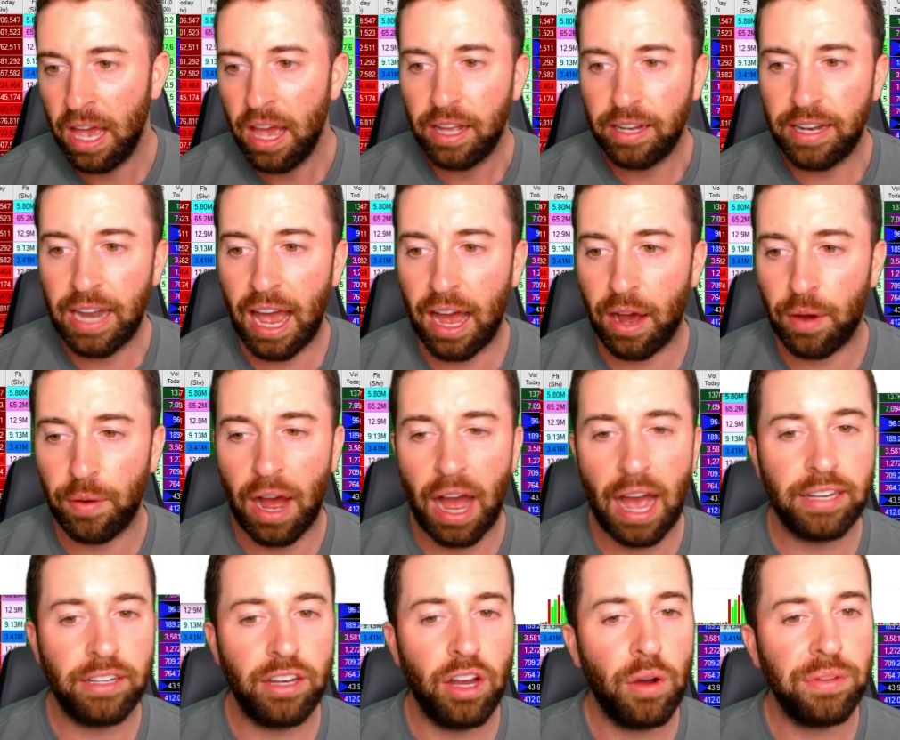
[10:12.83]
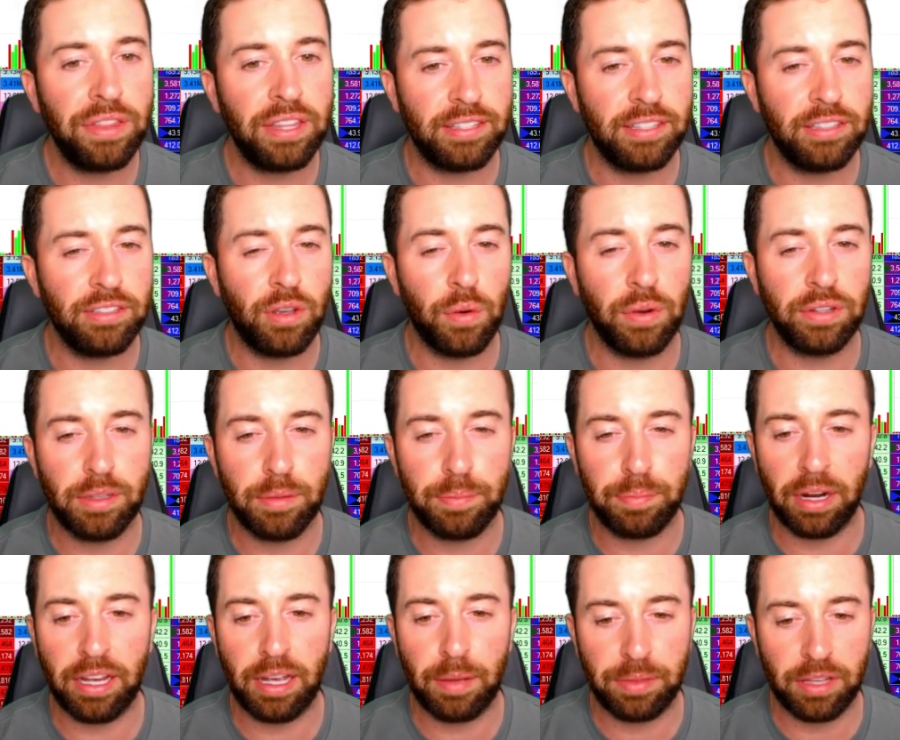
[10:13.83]
Now, I know this is going to
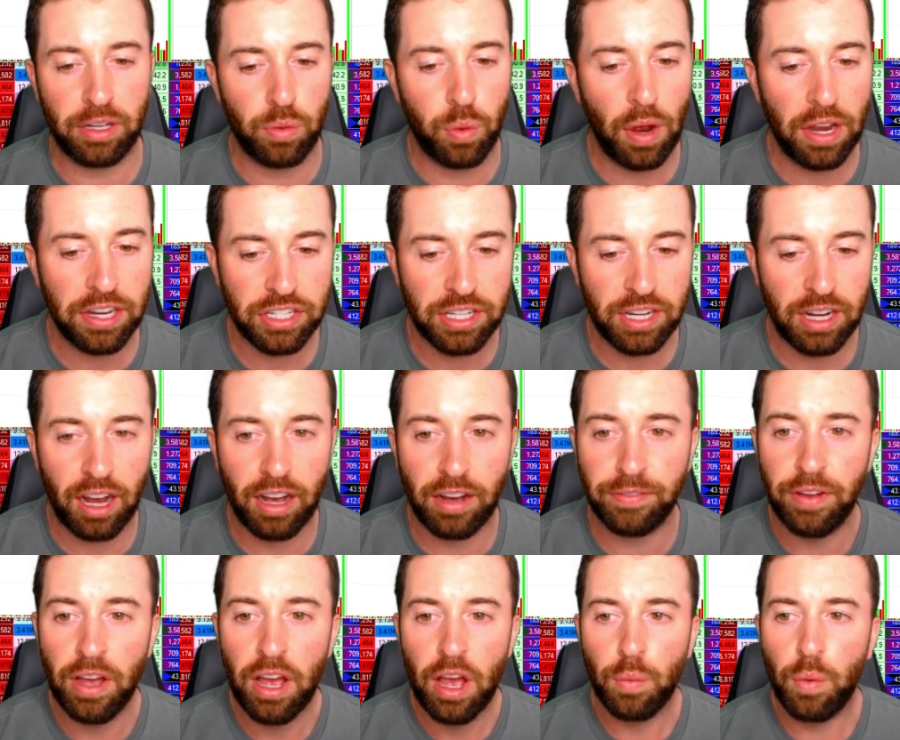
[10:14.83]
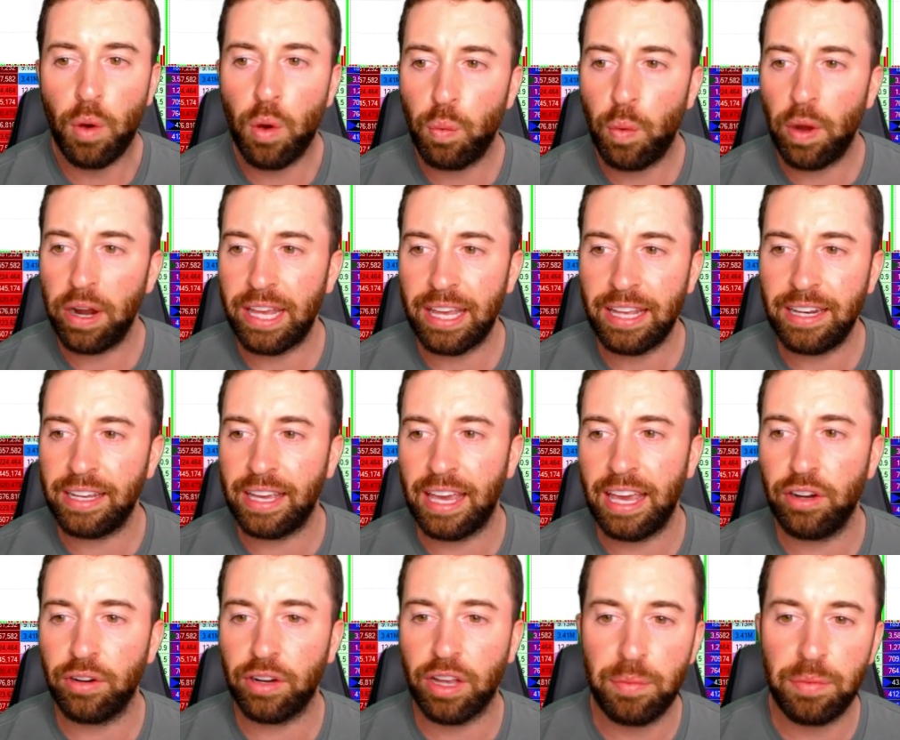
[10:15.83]
bring up the question of, well, what
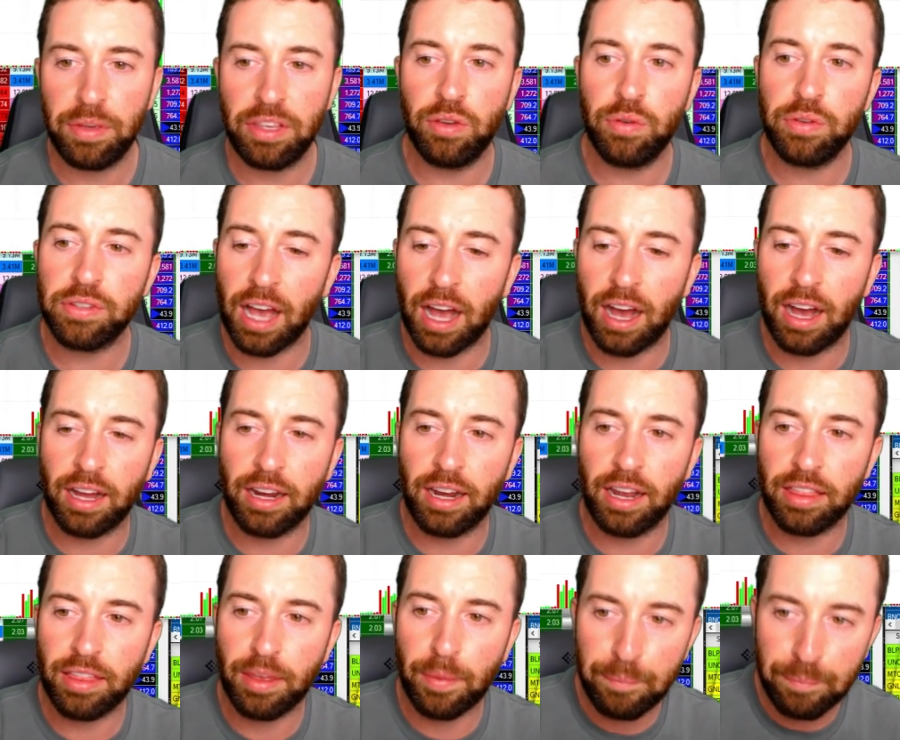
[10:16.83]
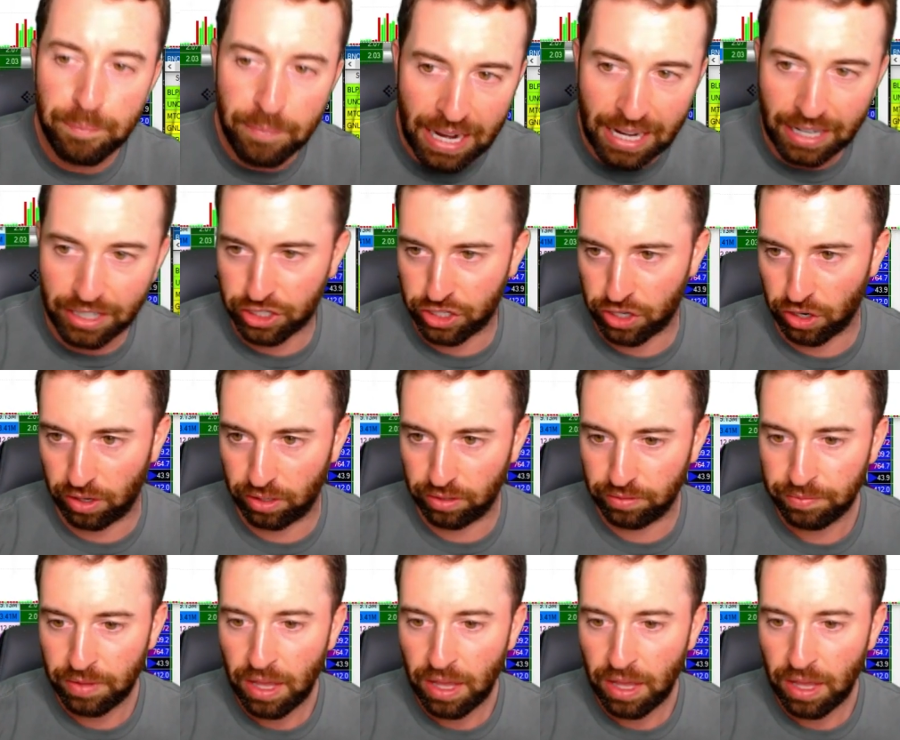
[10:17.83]
indicator can we use on the minute chart?